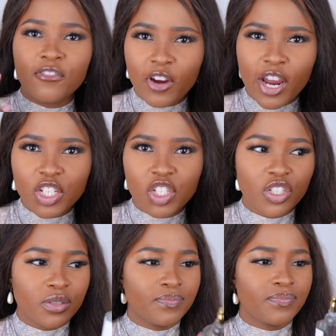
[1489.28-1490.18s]

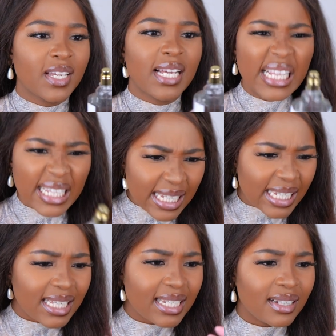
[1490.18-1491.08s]
fresh,
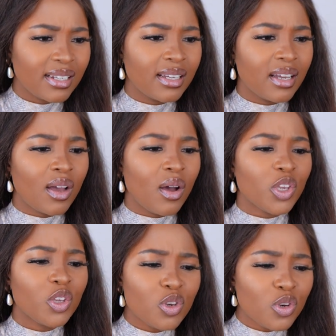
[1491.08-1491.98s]
clean.
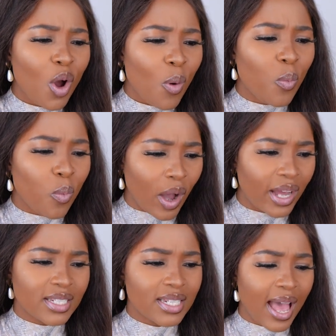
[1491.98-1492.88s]
You know
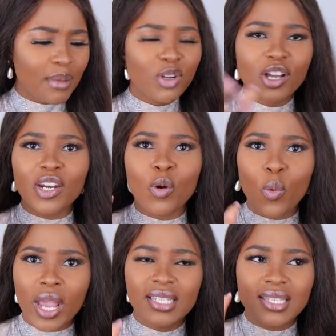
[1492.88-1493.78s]
what? I'm not gonna
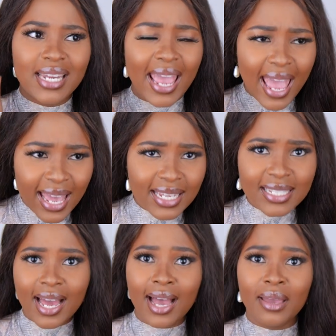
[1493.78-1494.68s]
waste any
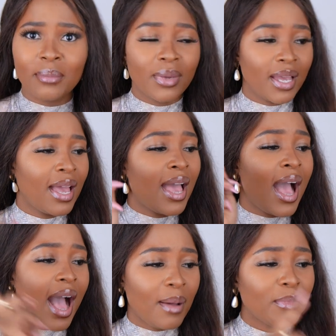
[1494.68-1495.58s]
time.
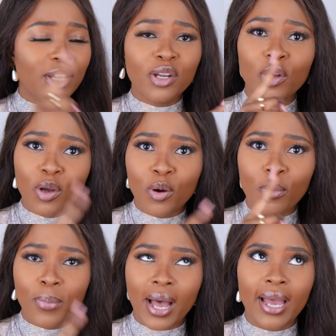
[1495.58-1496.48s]
I'm gonna go
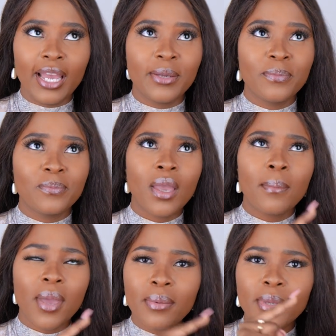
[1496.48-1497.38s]
buy
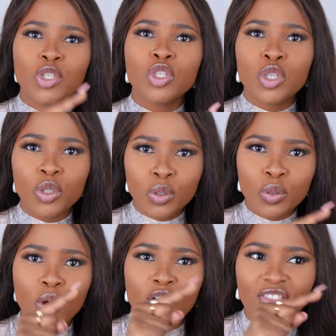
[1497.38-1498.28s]
maybe
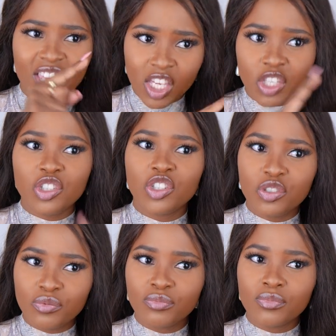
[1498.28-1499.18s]
two of
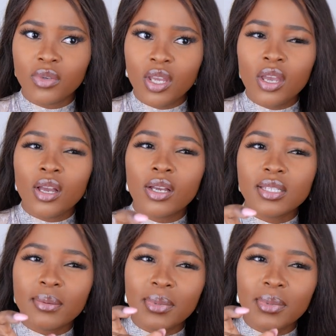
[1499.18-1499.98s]
each, because